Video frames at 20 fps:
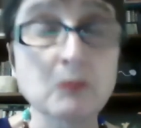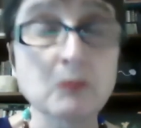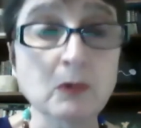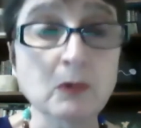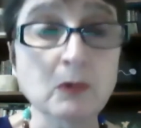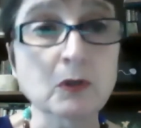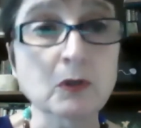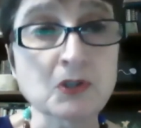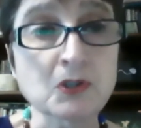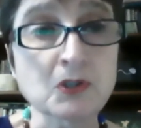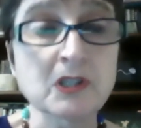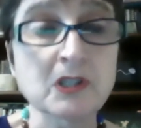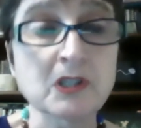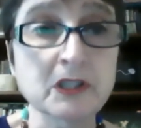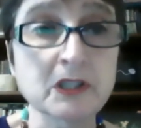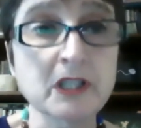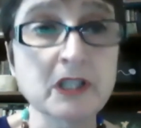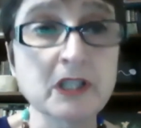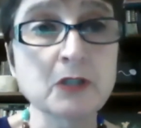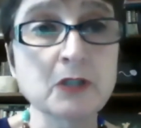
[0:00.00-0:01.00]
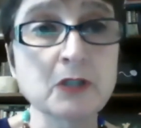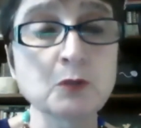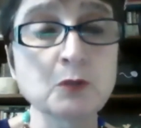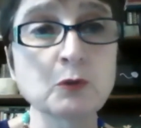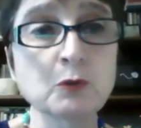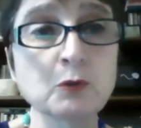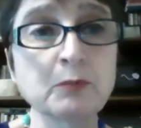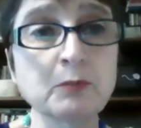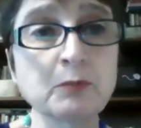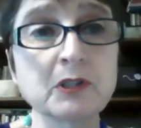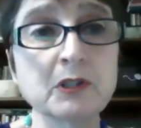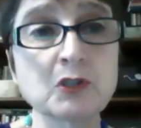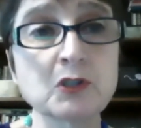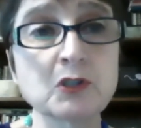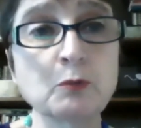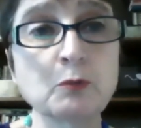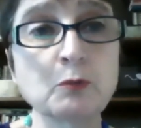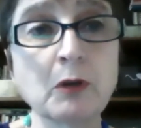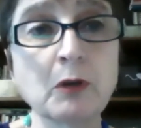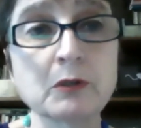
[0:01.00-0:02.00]
hostility toward
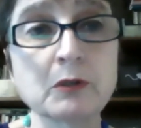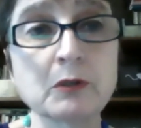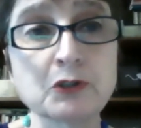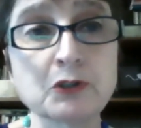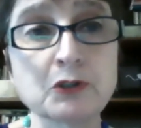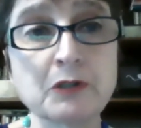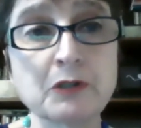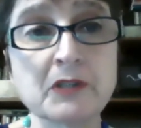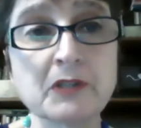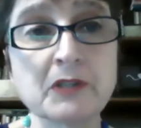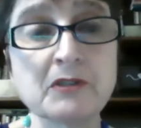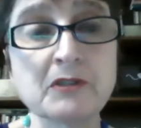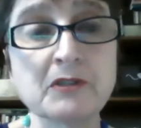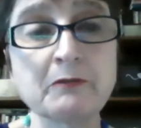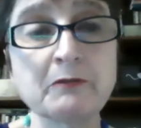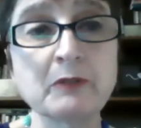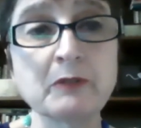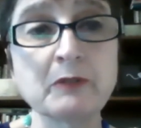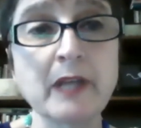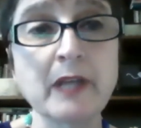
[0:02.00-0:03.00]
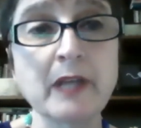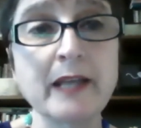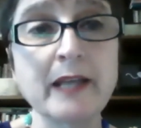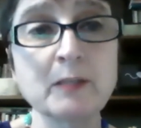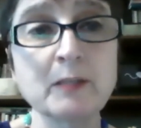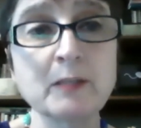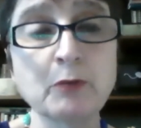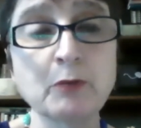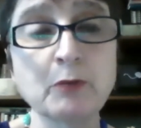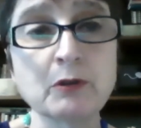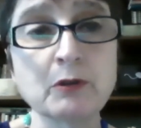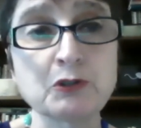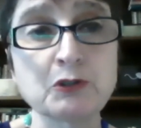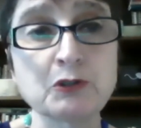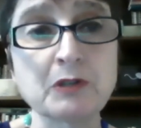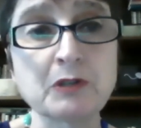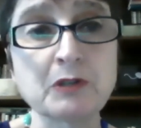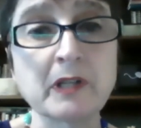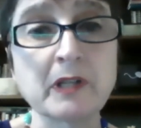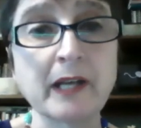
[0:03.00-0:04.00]
political poetry, as if any
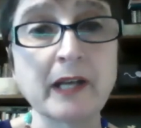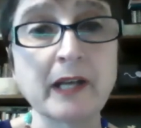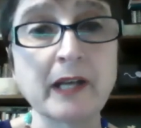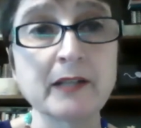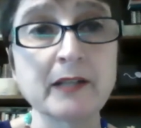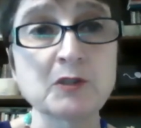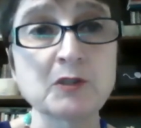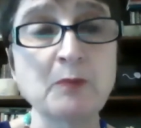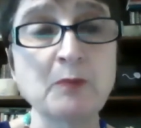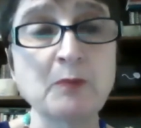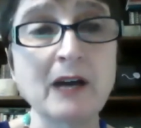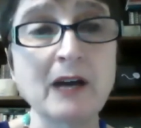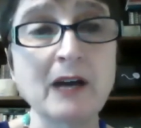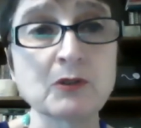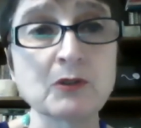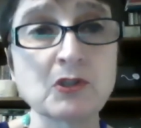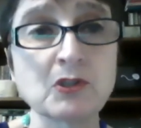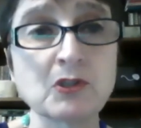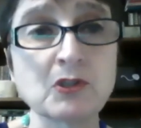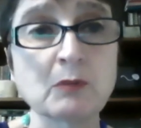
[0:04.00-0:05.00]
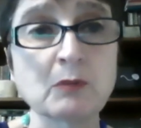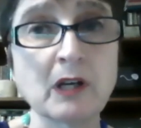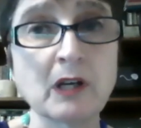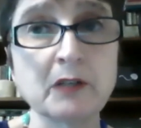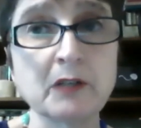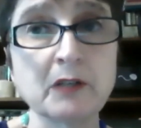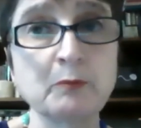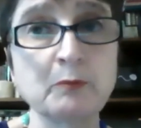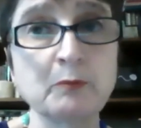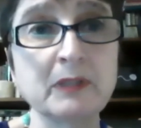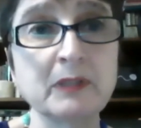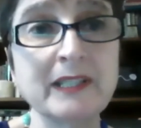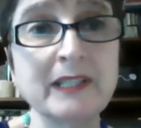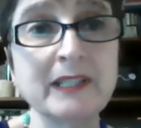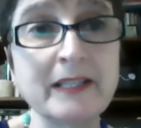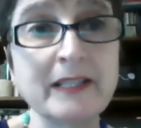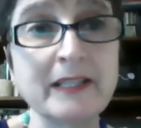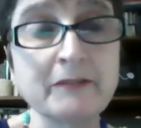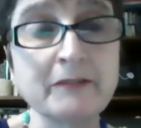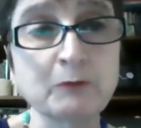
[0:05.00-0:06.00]
poetry that espoused some kind of
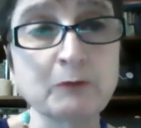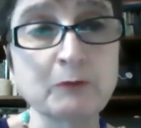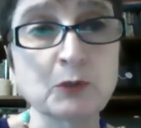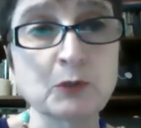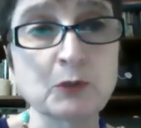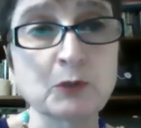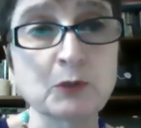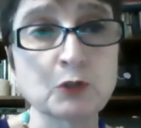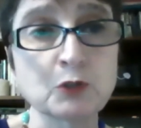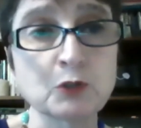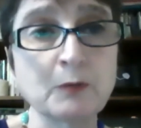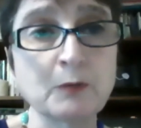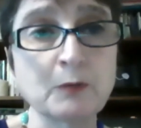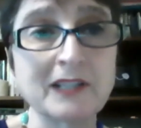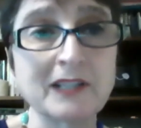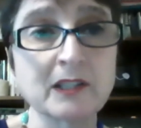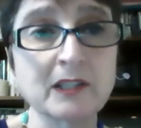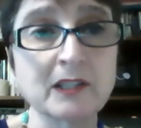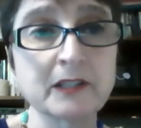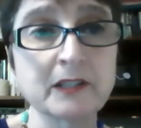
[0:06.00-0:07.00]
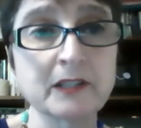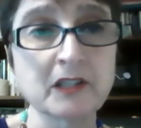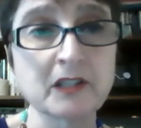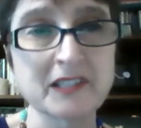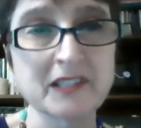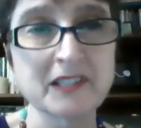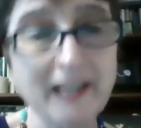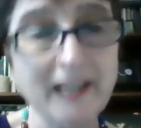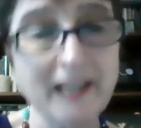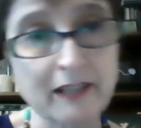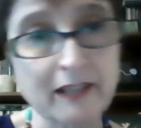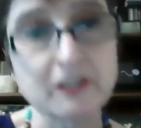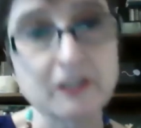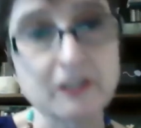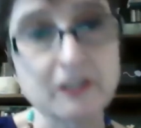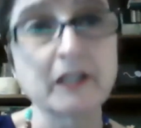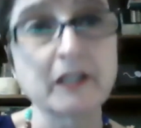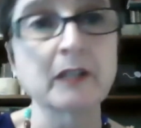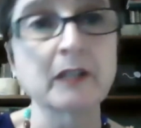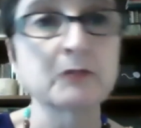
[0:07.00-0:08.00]
belief was automatically
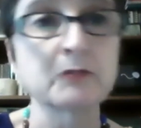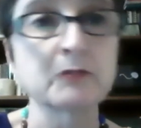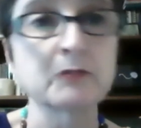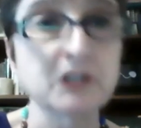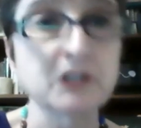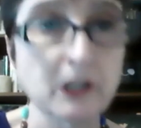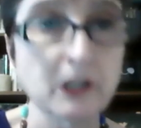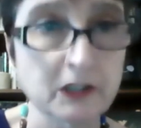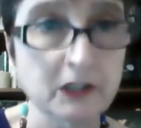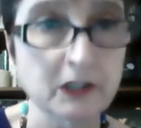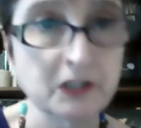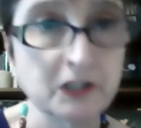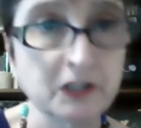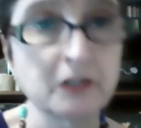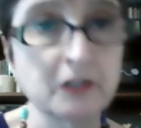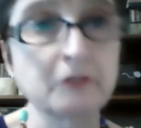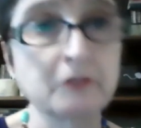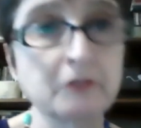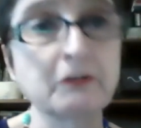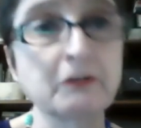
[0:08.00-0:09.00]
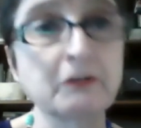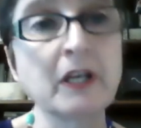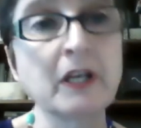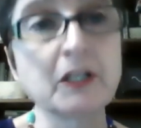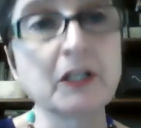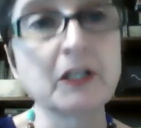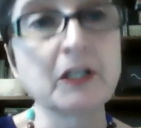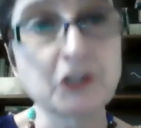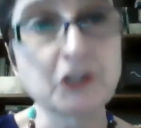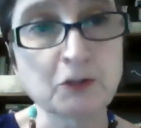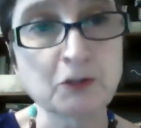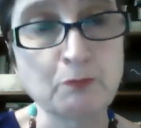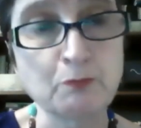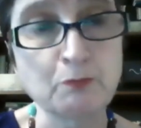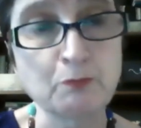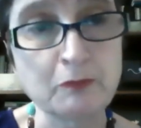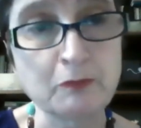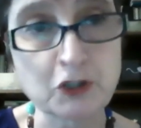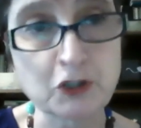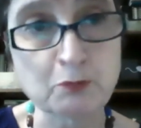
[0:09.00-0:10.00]
didactic, reductive,
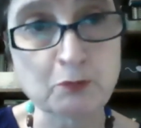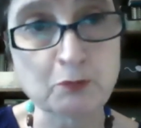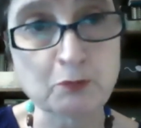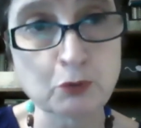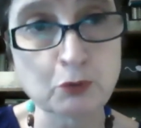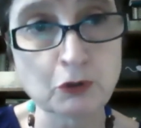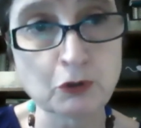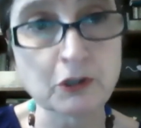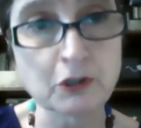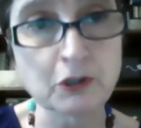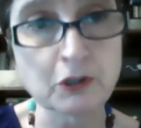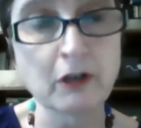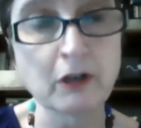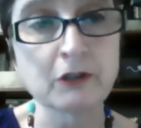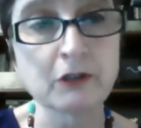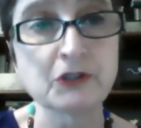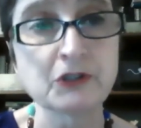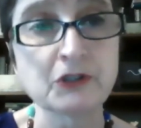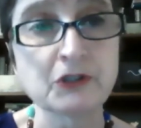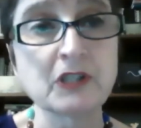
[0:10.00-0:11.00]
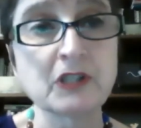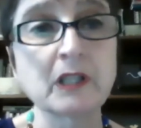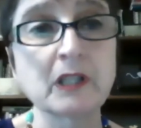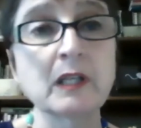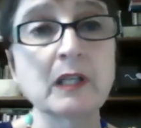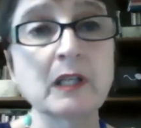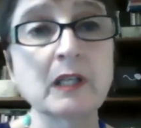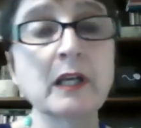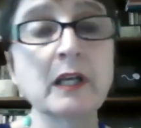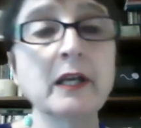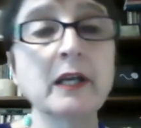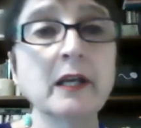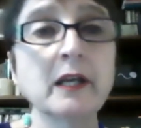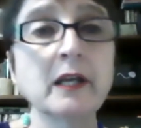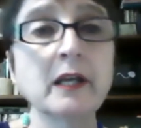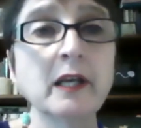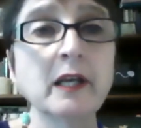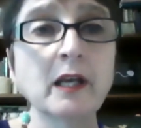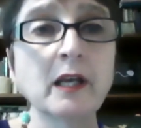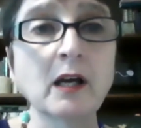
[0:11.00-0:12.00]
just broadcasting.
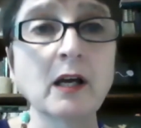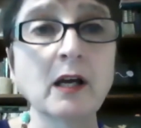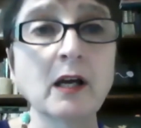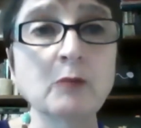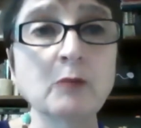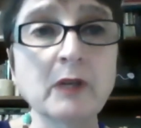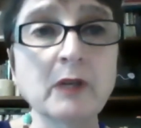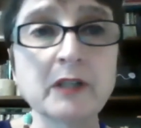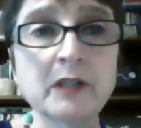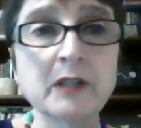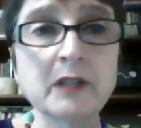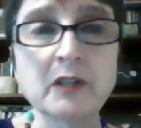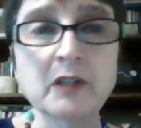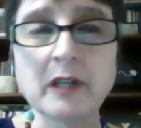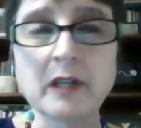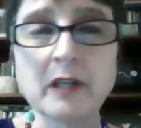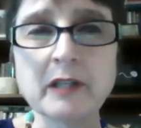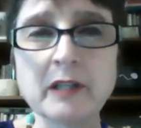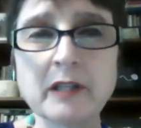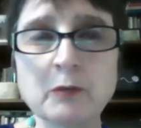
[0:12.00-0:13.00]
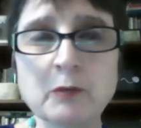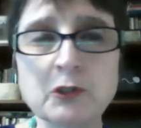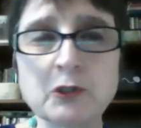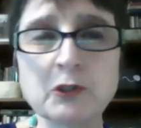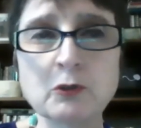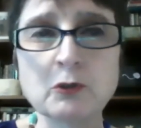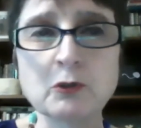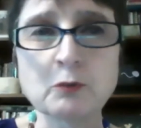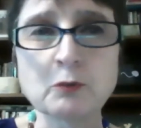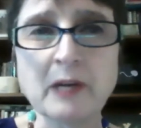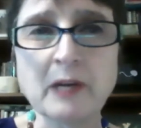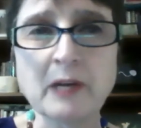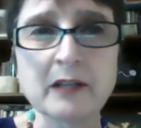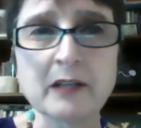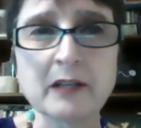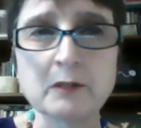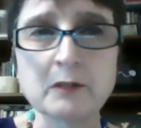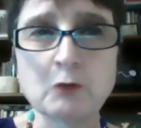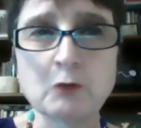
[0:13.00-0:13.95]
And yet when you look back at the